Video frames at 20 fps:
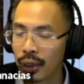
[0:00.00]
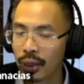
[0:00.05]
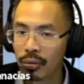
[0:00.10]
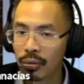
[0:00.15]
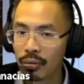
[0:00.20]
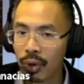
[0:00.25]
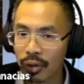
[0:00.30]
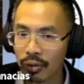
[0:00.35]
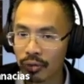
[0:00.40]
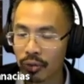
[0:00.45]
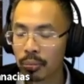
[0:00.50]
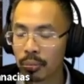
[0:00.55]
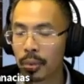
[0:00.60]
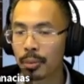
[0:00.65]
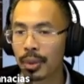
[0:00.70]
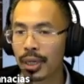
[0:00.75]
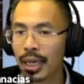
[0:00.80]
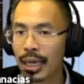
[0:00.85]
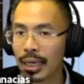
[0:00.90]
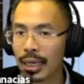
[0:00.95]
right from the
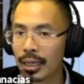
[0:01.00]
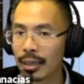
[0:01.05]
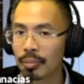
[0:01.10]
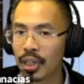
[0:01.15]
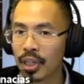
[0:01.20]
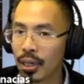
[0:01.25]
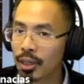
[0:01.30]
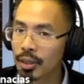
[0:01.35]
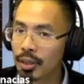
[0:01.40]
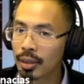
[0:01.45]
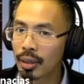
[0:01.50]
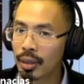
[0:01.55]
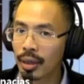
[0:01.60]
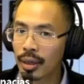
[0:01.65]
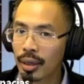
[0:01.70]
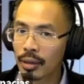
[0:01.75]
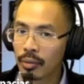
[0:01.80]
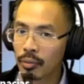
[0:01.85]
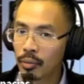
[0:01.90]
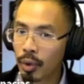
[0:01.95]
beginning, because
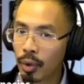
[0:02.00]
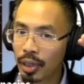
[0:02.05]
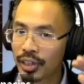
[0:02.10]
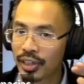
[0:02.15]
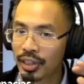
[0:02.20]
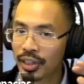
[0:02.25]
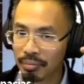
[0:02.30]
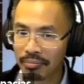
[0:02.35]
once